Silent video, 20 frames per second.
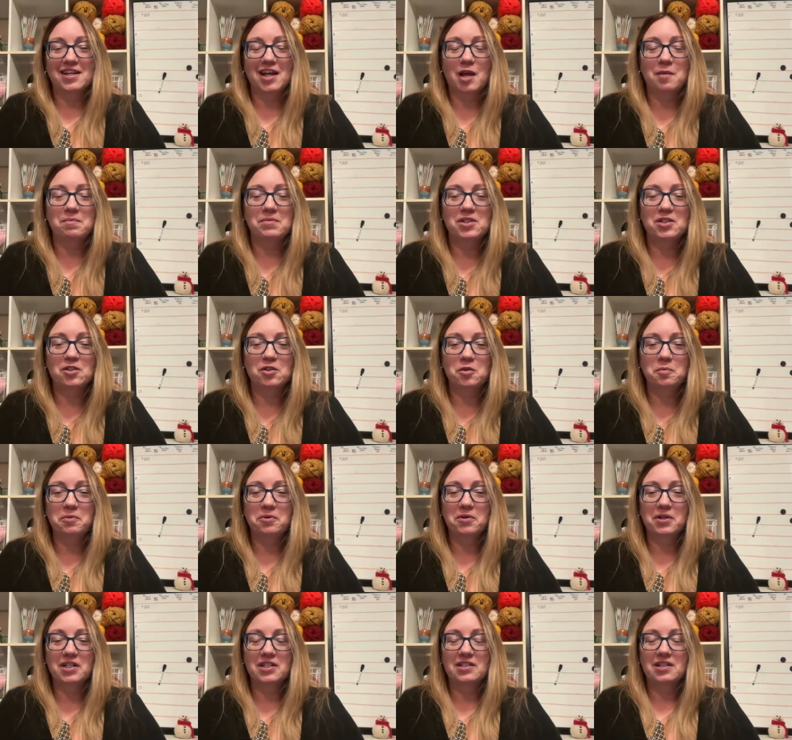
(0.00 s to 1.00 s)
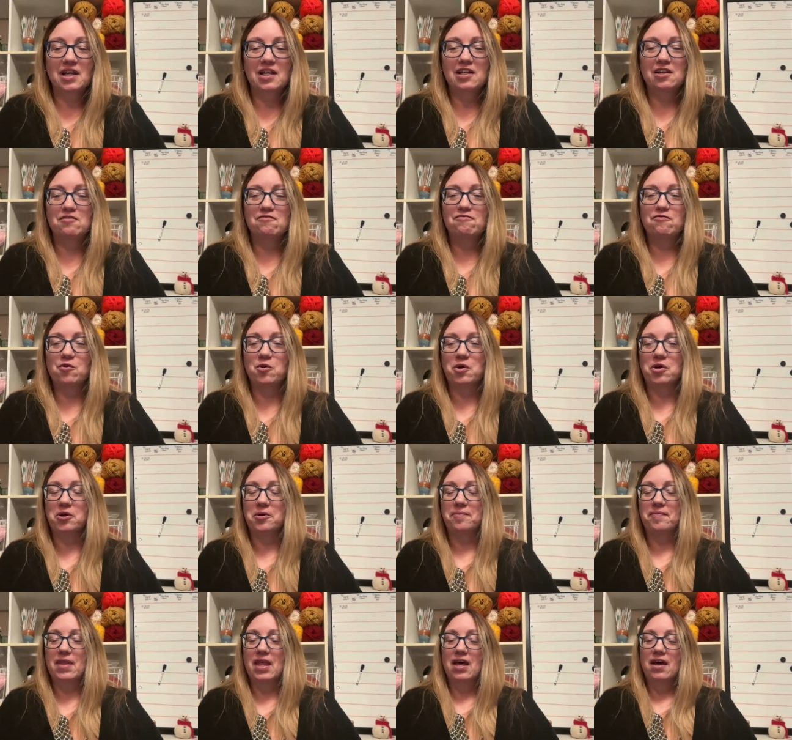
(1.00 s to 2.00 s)
I'm super excited
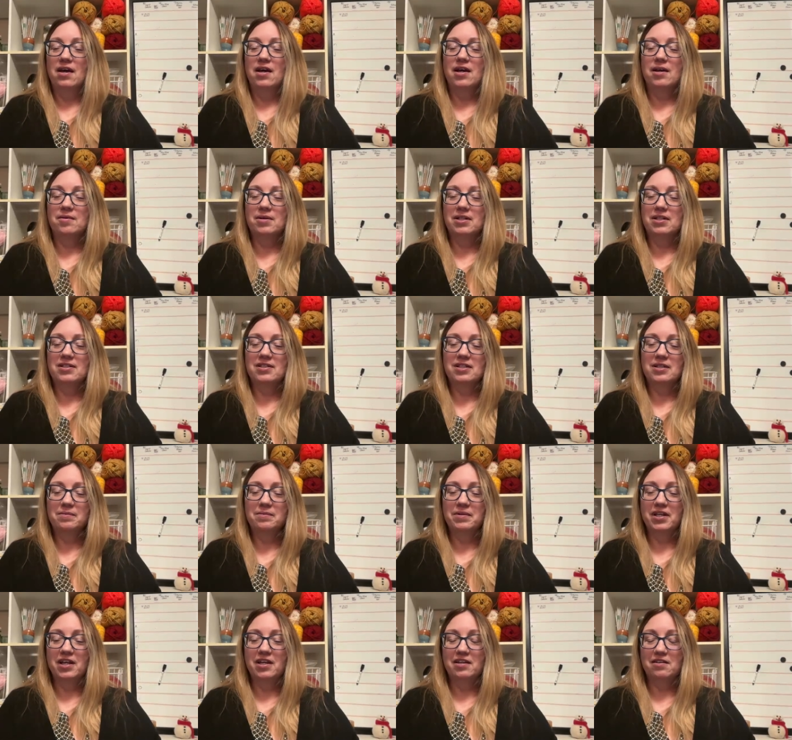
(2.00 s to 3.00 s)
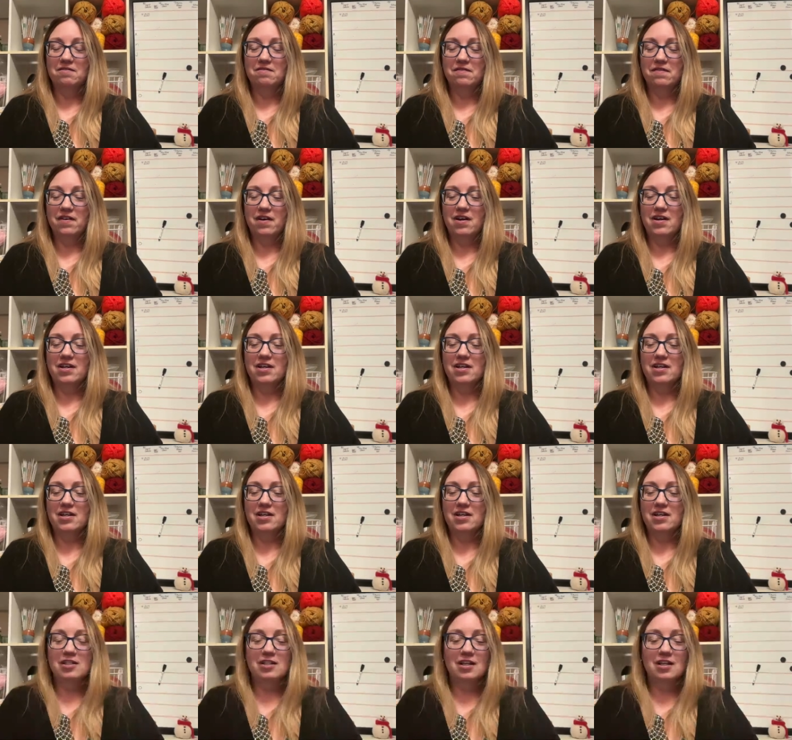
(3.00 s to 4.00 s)
for. I'm going to see what I can
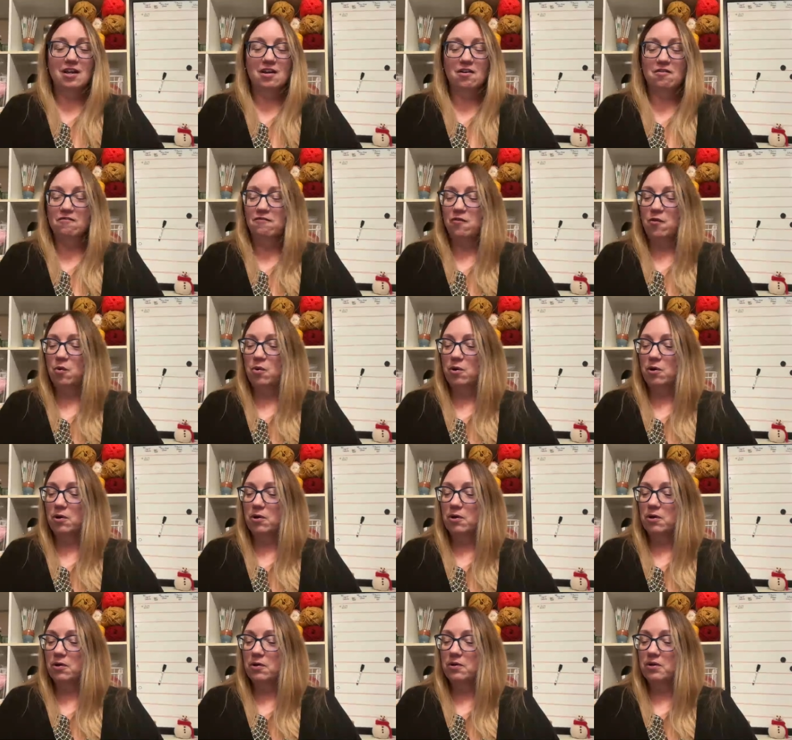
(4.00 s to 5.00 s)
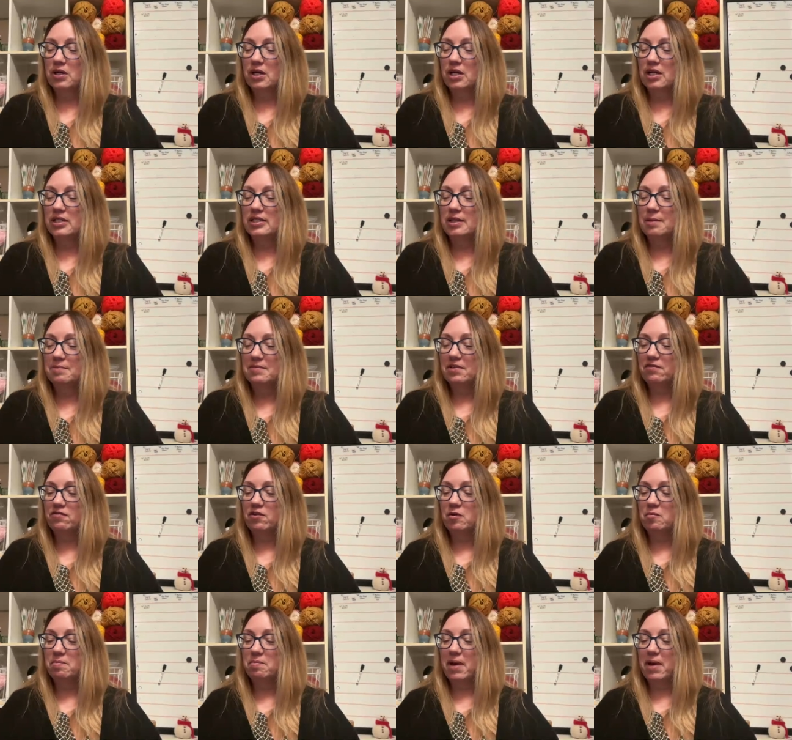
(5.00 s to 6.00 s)
find for
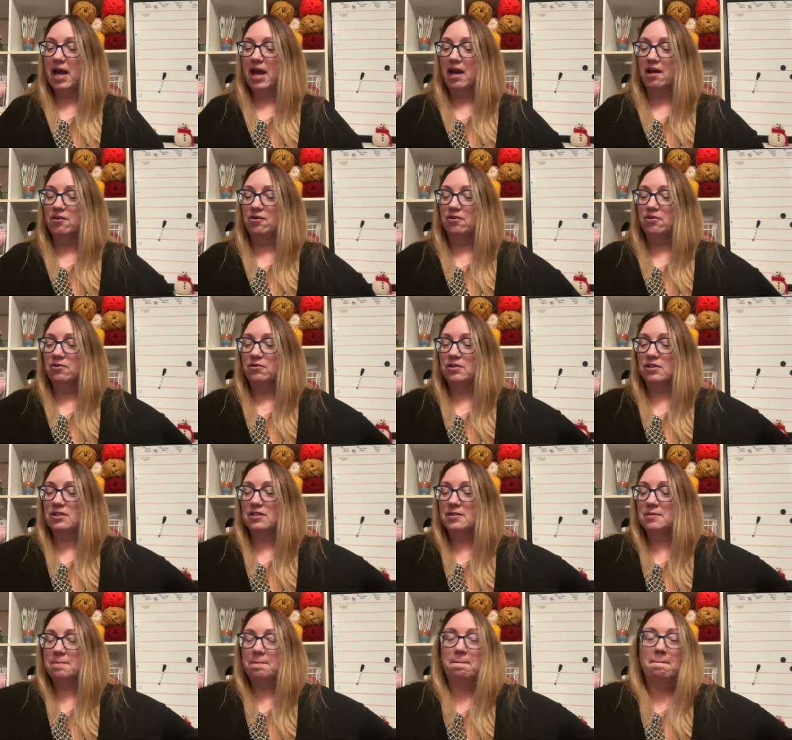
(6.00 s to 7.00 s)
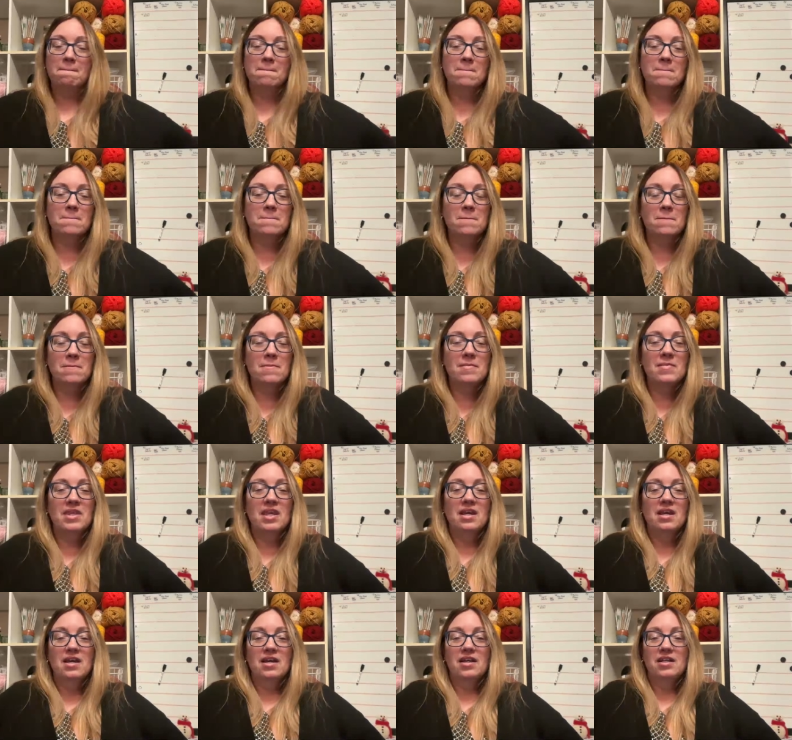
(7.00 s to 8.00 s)
some different patterns
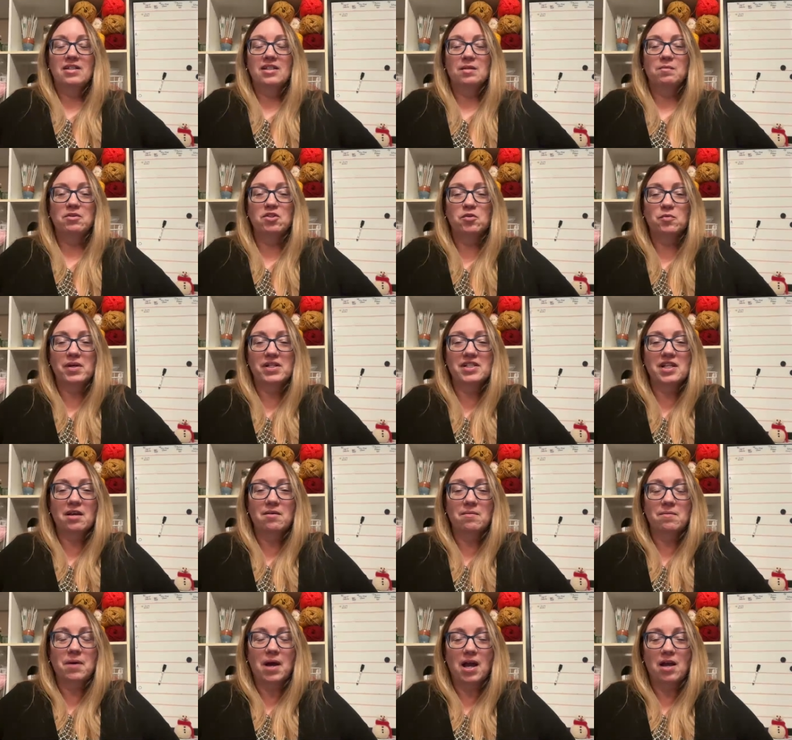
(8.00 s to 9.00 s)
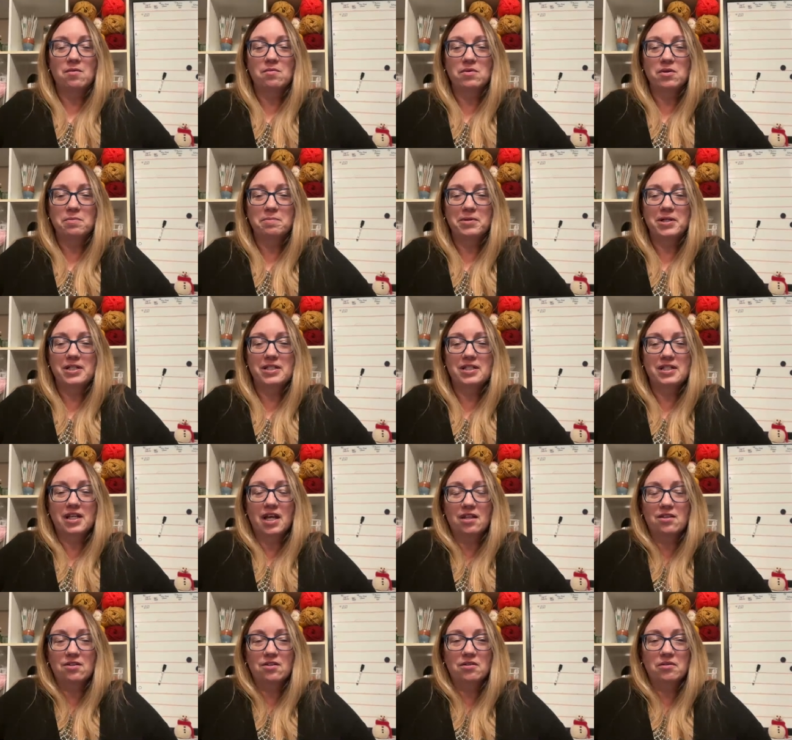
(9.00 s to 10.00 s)
and see which ones I will put
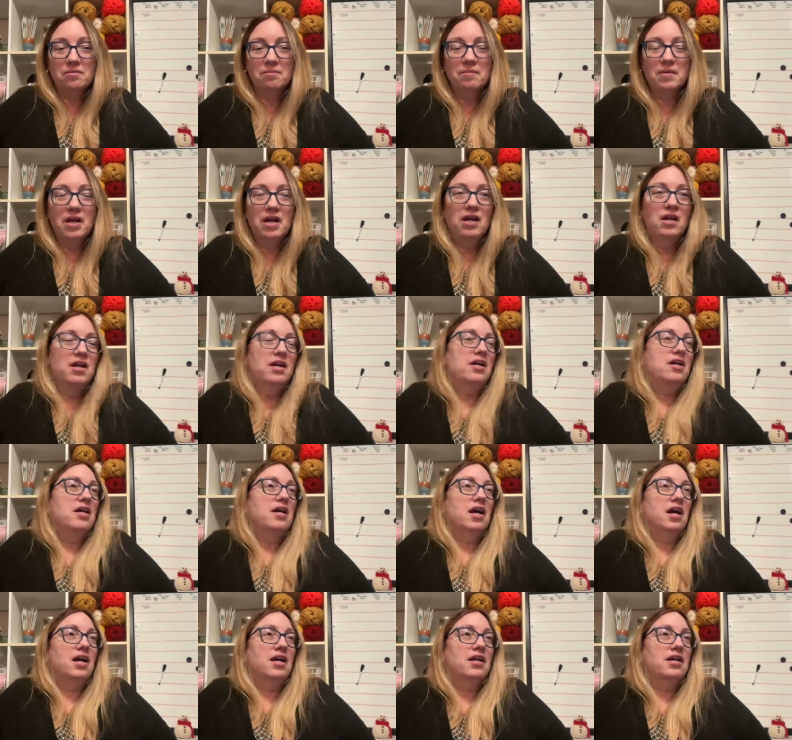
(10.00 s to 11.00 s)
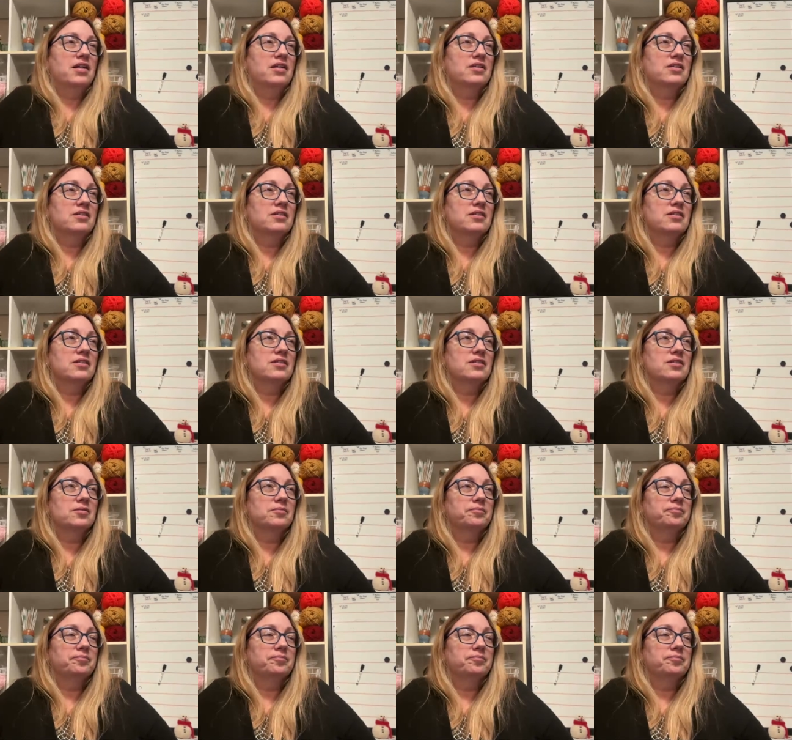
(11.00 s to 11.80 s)
together. And